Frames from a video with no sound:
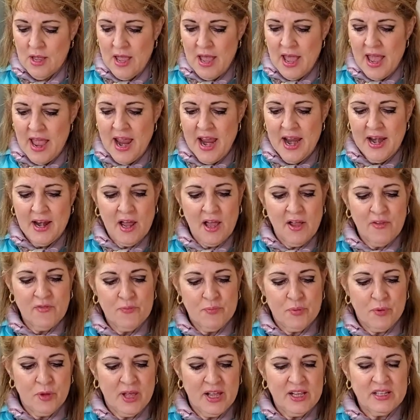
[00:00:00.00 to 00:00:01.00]
And
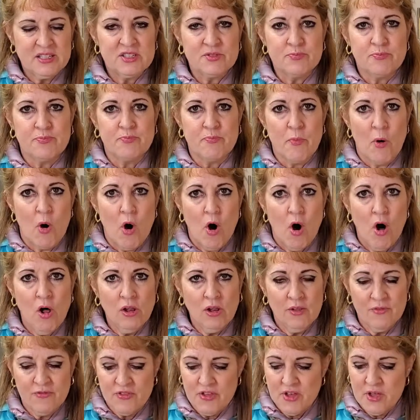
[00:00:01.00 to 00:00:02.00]
I've placed
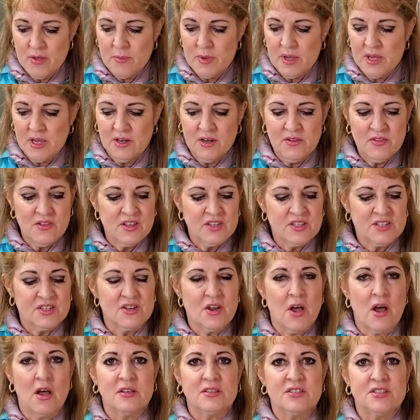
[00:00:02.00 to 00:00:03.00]
all of them in this
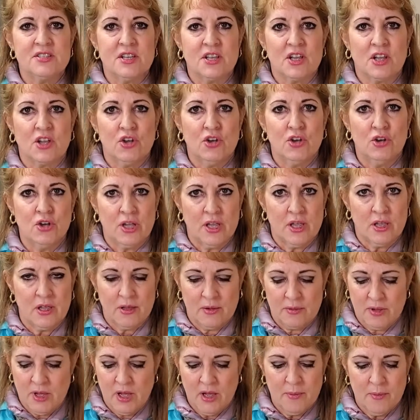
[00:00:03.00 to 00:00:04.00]
nonstick
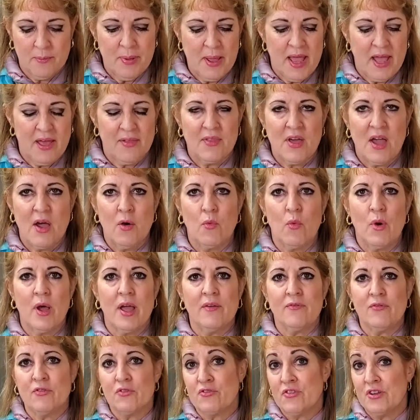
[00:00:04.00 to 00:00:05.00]
cooking pan. That
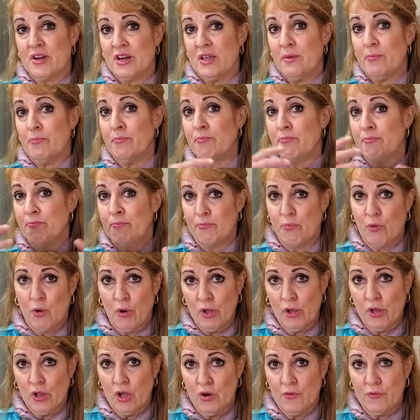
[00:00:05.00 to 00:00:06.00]
way, if there's any
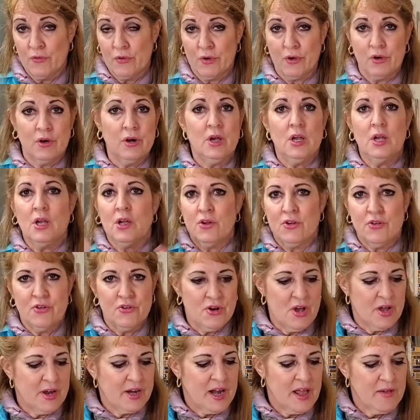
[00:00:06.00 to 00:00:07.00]
boil over, you're
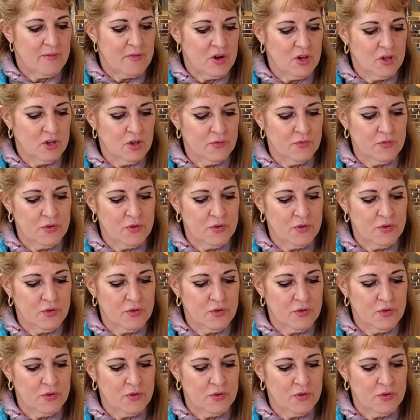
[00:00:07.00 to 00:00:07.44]
not gonna have it all over